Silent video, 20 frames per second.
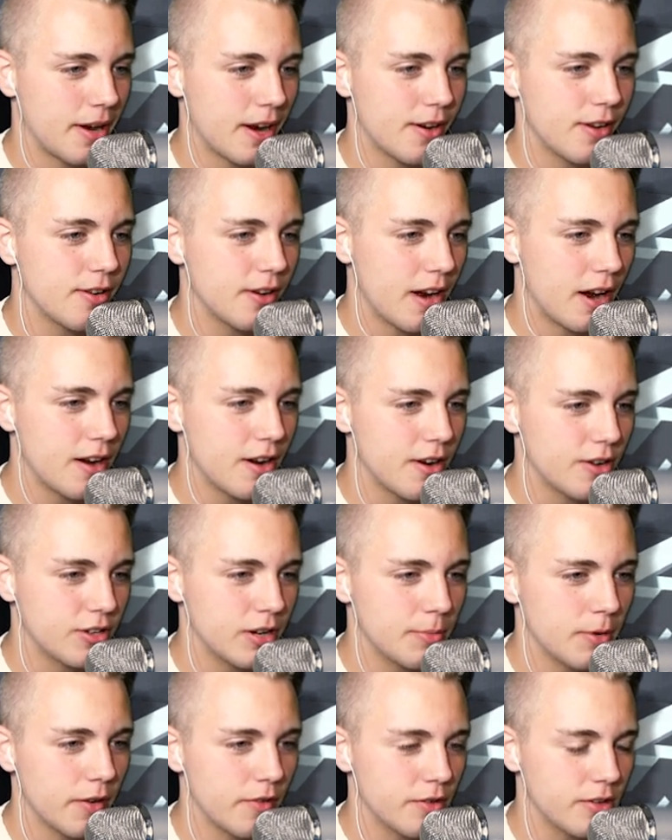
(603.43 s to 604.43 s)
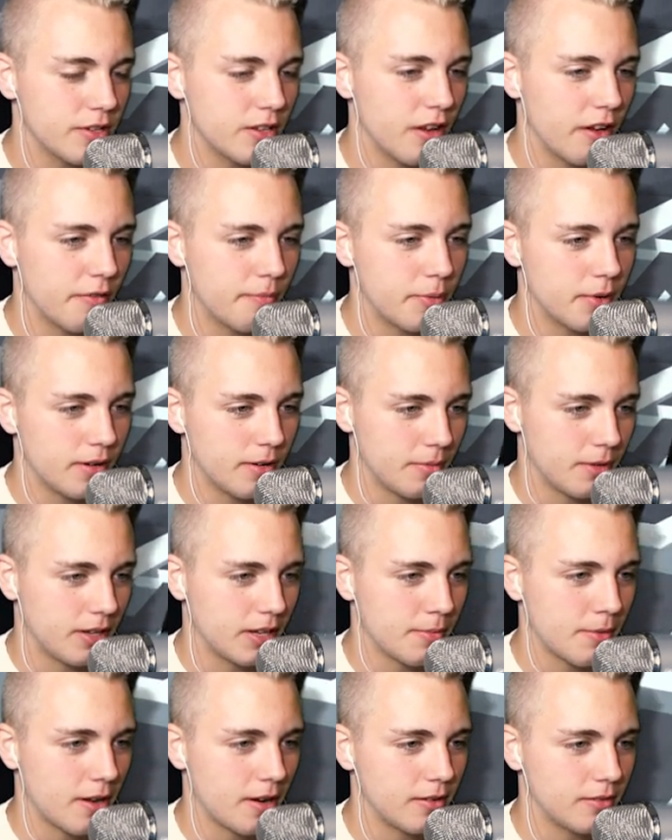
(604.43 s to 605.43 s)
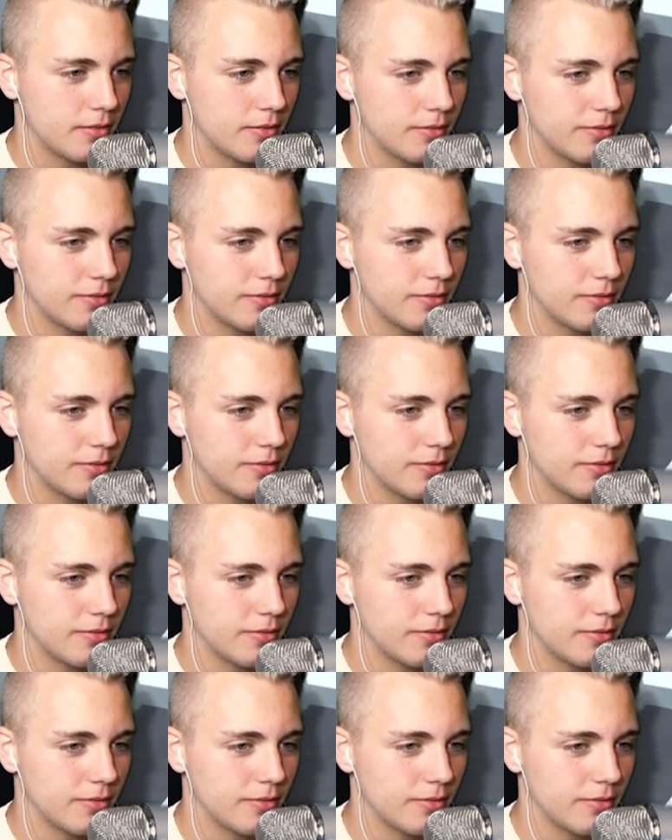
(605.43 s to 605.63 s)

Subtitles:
it. I know you're tripping over yourself, but I mean, come on.